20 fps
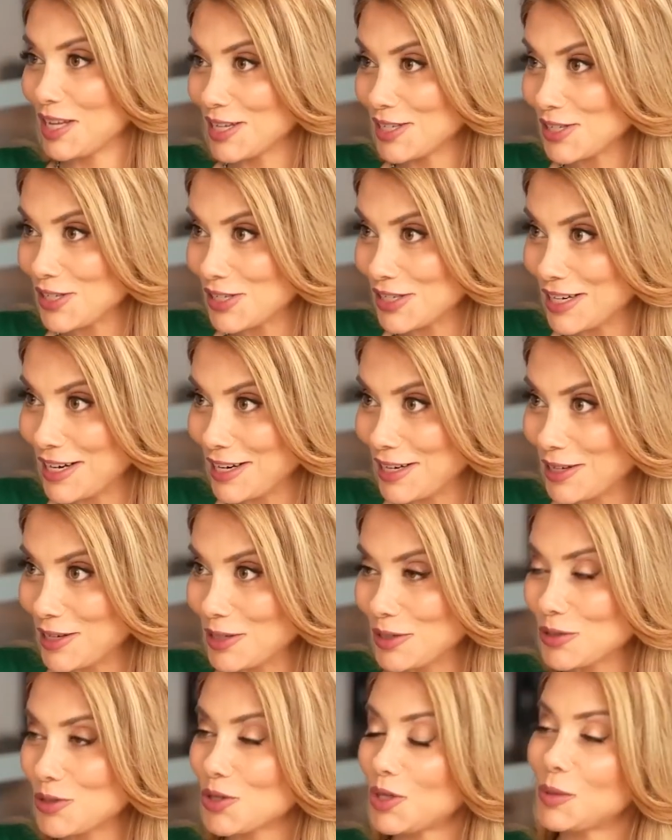
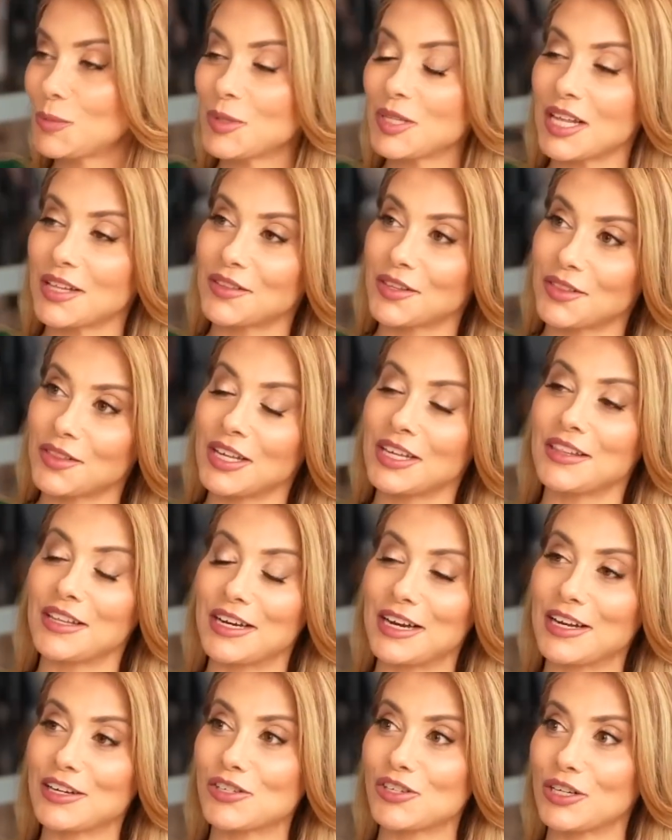yesterday, you told me that the thing
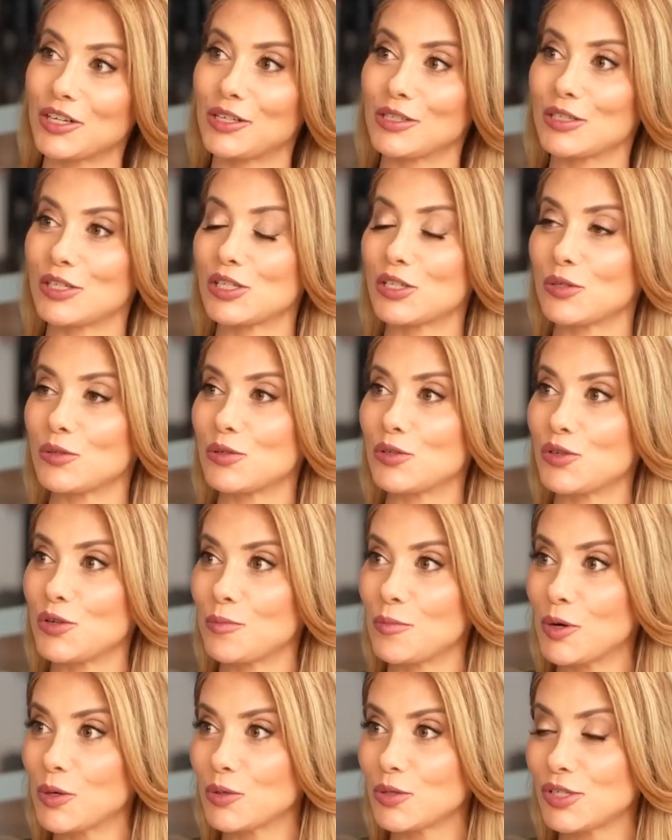that actually concerns
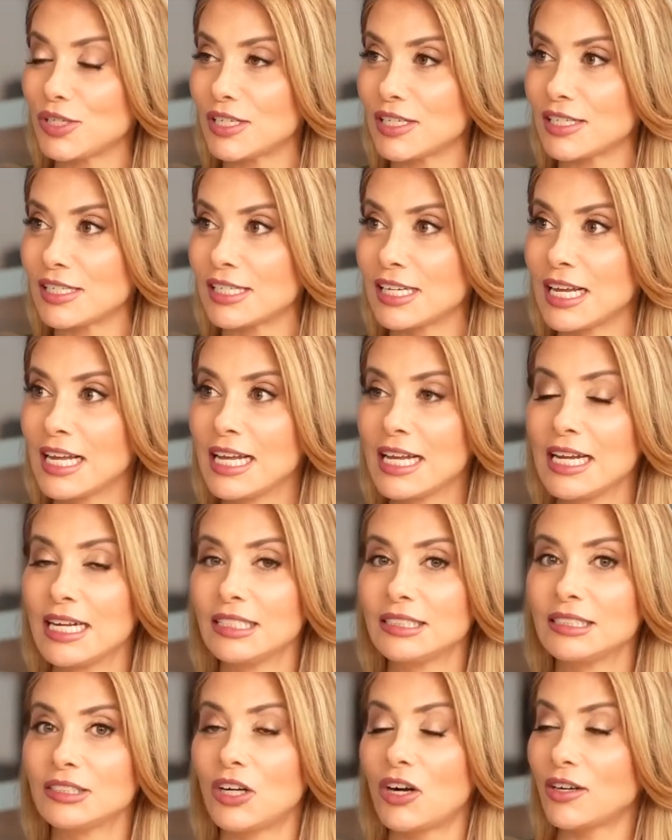you most is
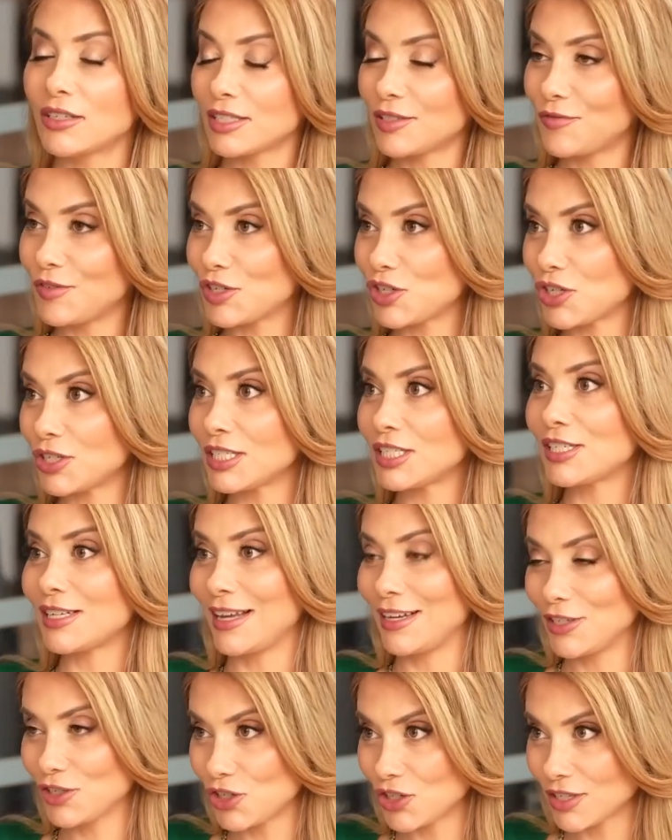artificial
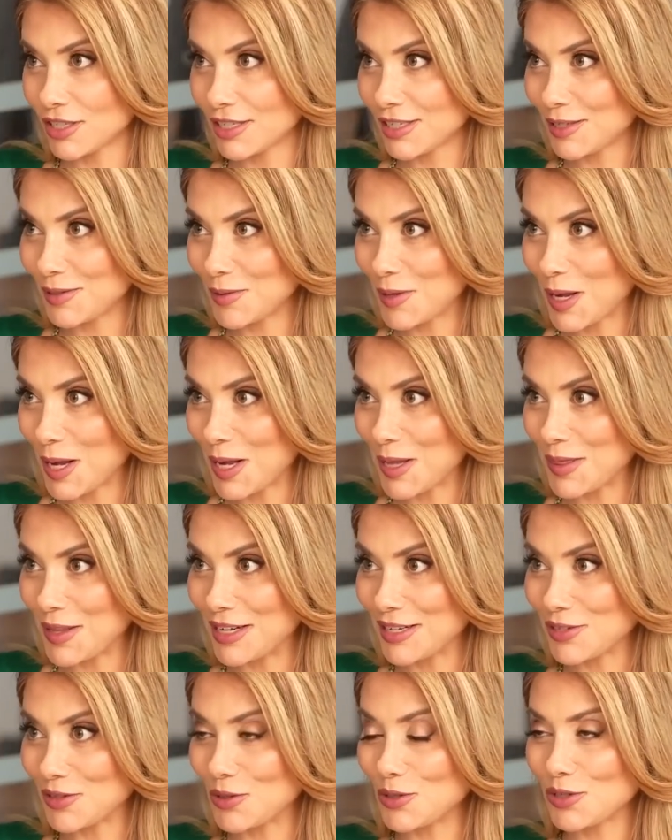intelligence. And
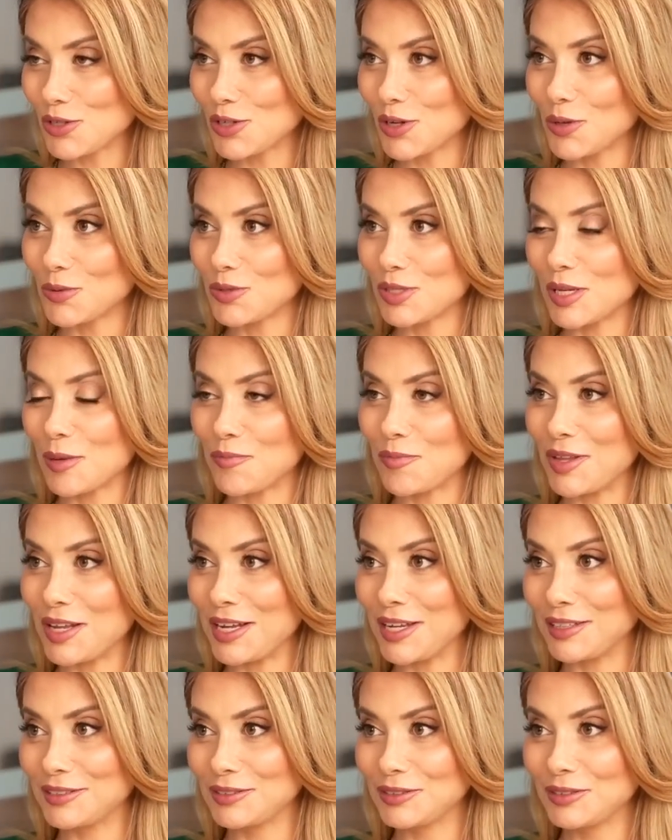that's also
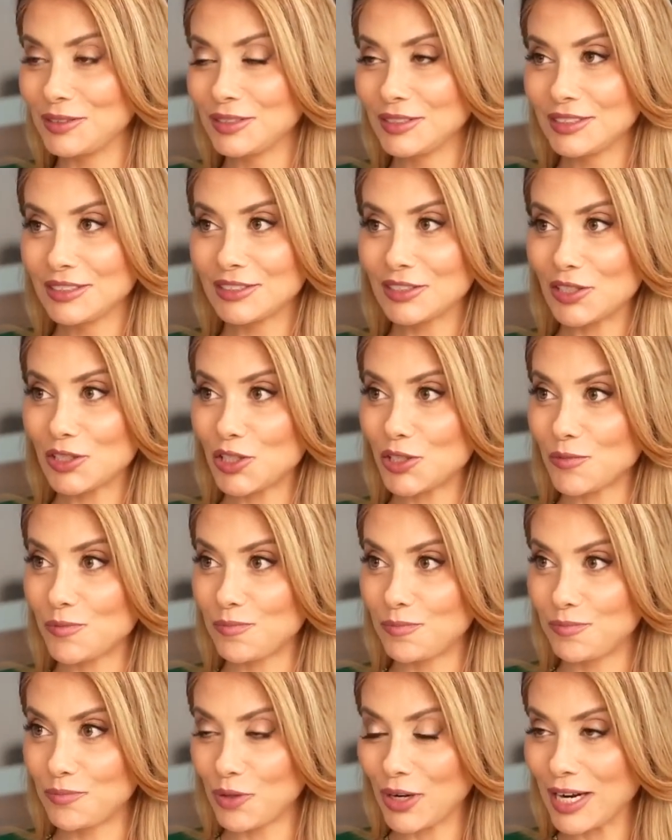something, to
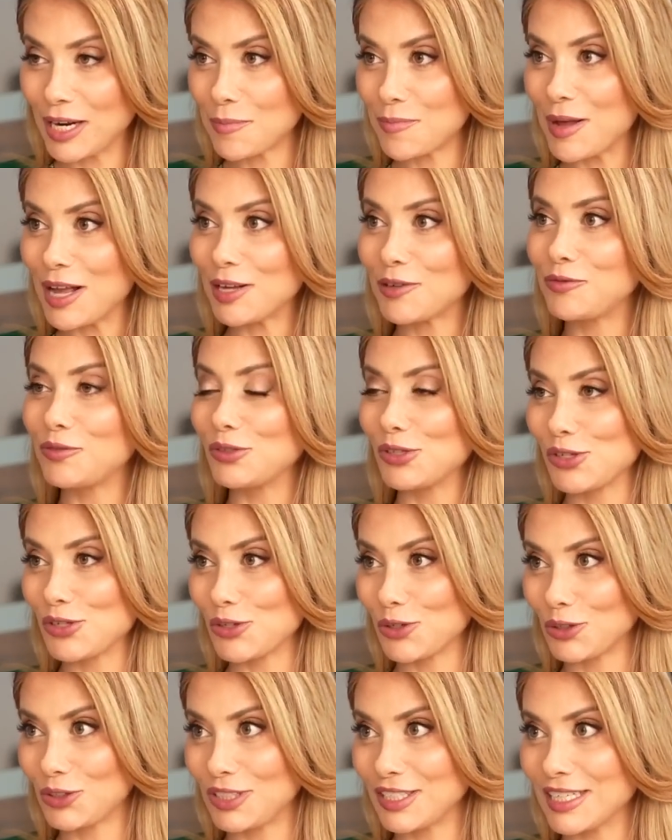bring it back full
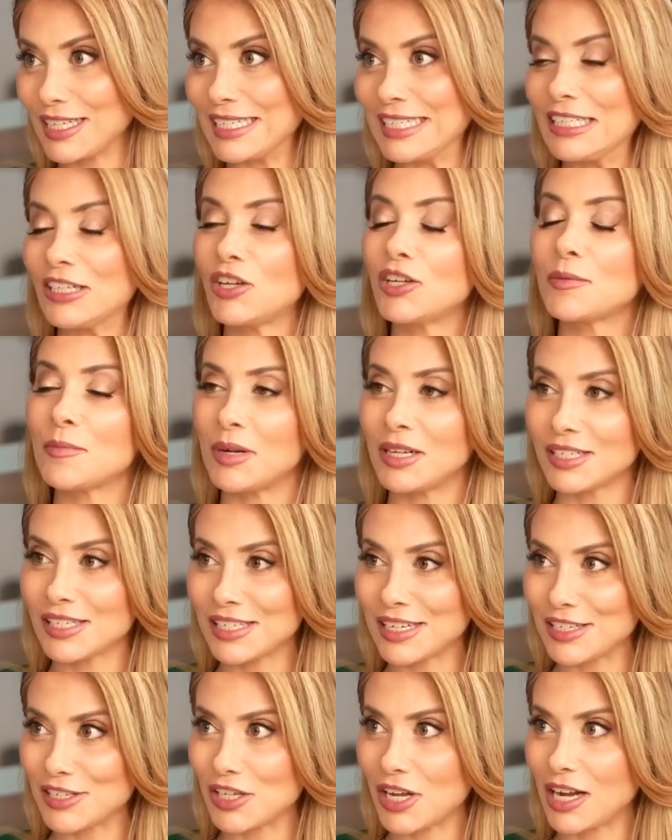circle, that Elon
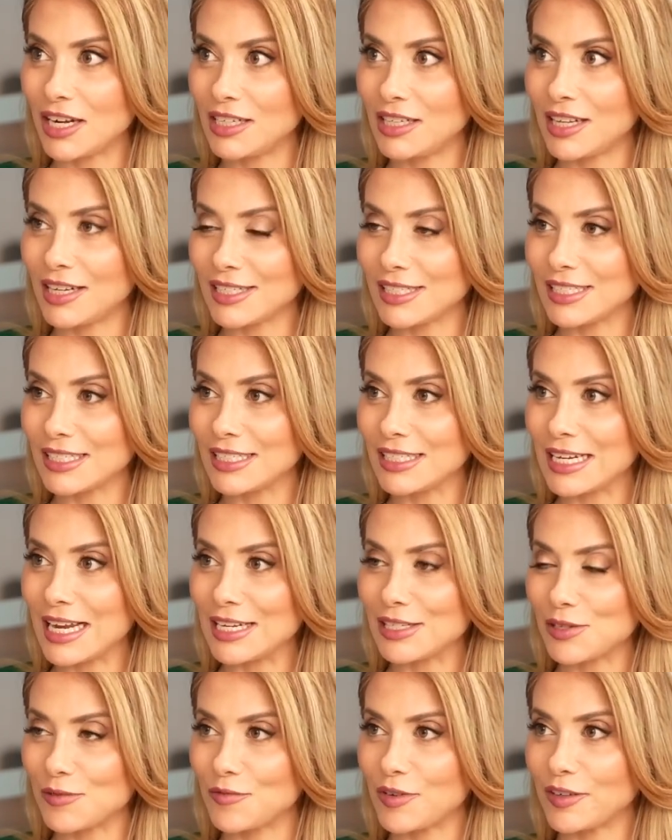Musk has highlighted
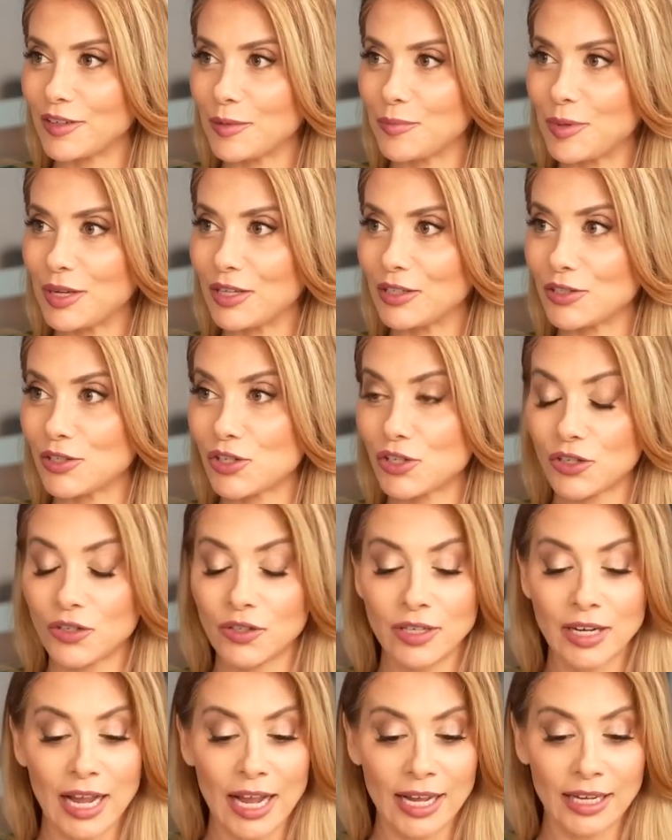as a very big
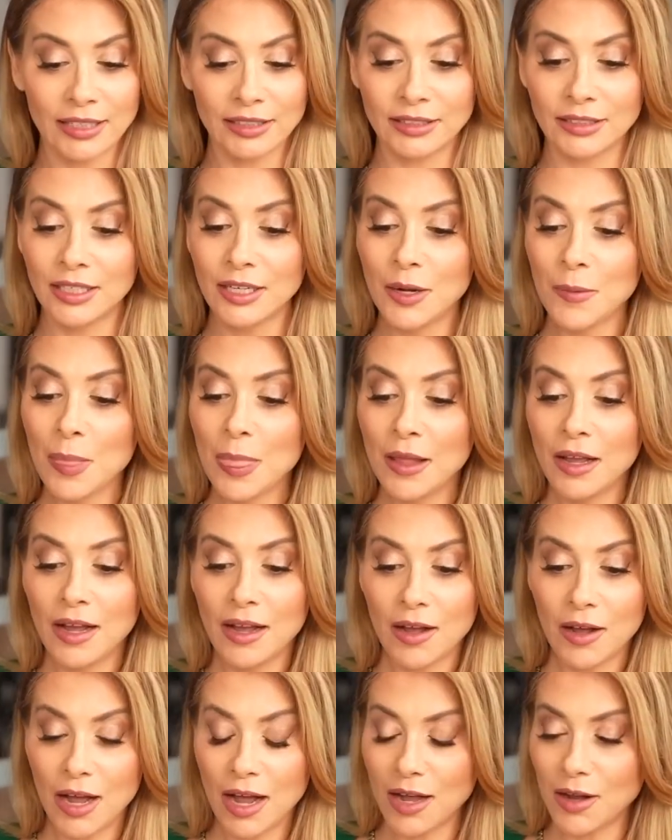concern. And
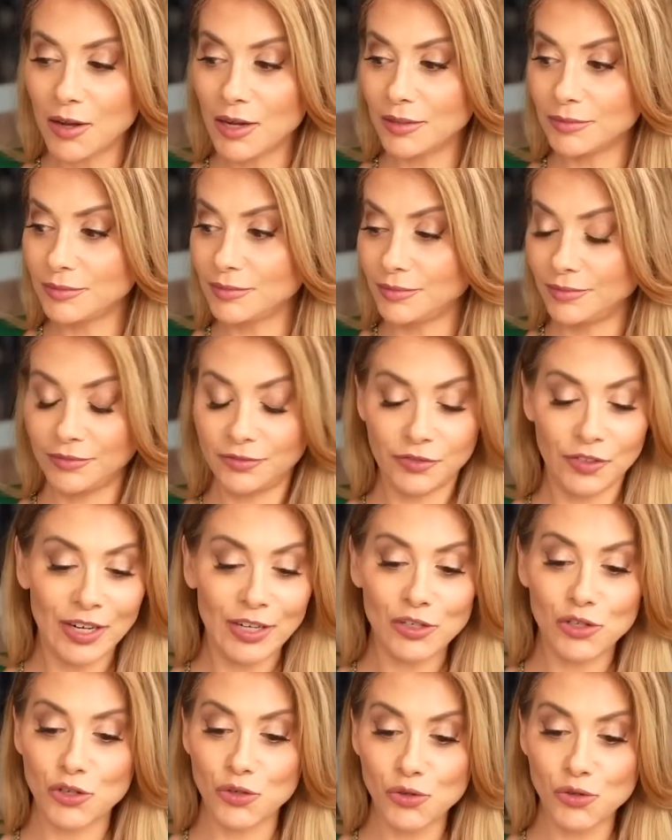Frank